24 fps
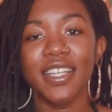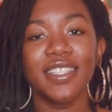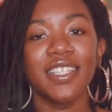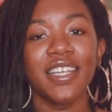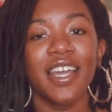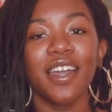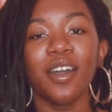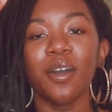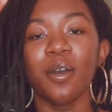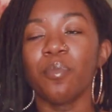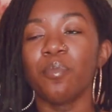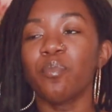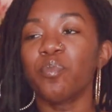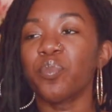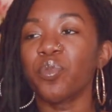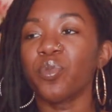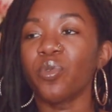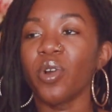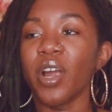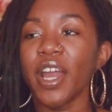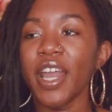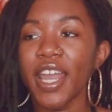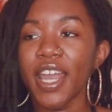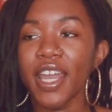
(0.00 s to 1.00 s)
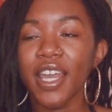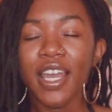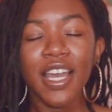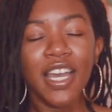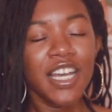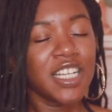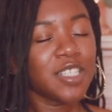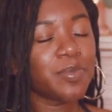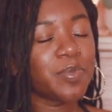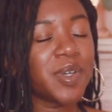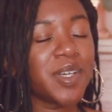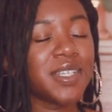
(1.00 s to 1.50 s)
Take a break,
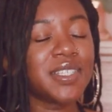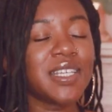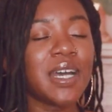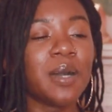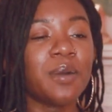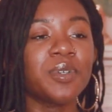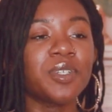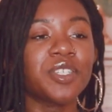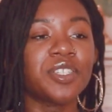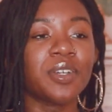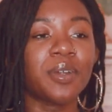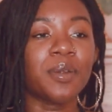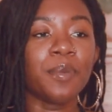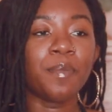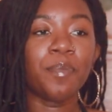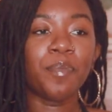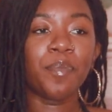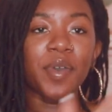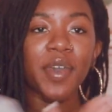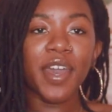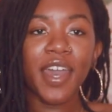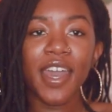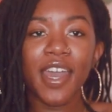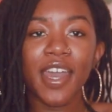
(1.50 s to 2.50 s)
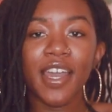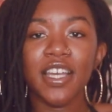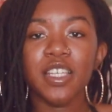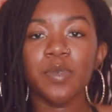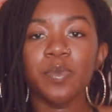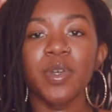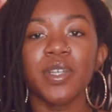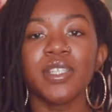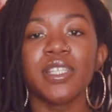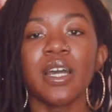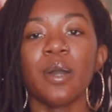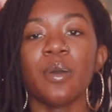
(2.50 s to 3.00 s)
spend time with your bae,
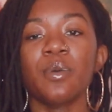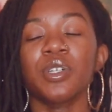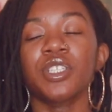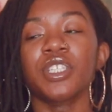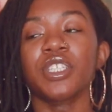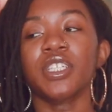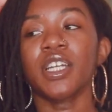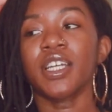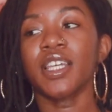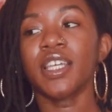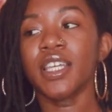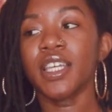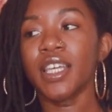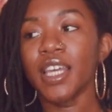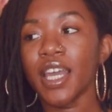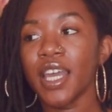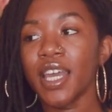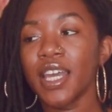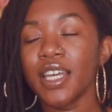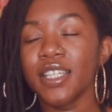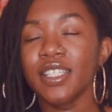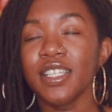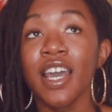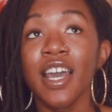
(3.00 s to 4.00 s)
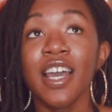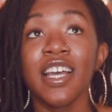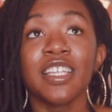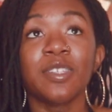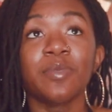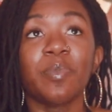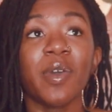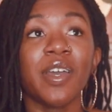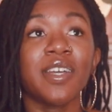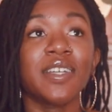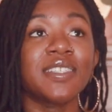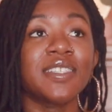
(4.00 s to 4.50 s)
spend time with your kids,
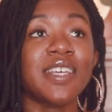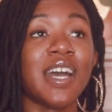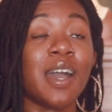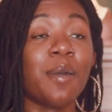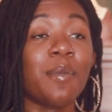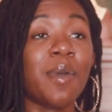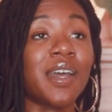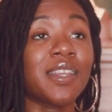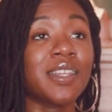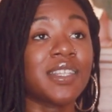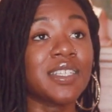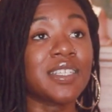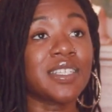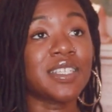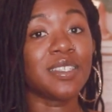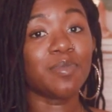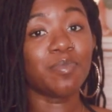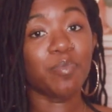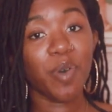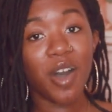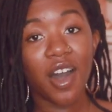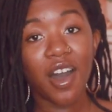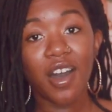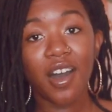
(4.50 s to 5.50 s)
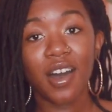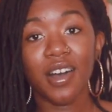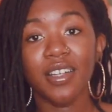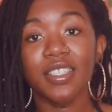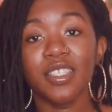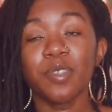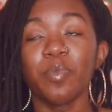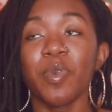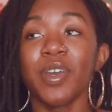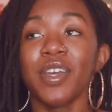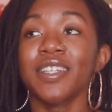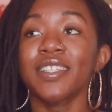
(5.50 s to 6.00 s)
spend time at the spa,
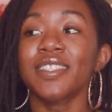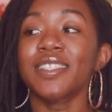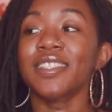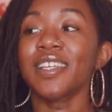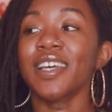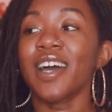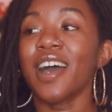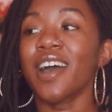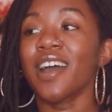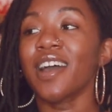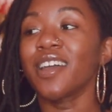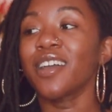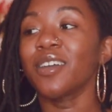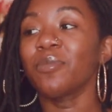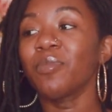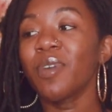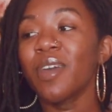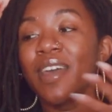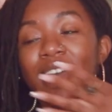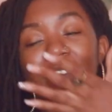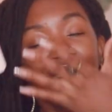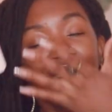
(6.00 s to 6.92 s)
spend time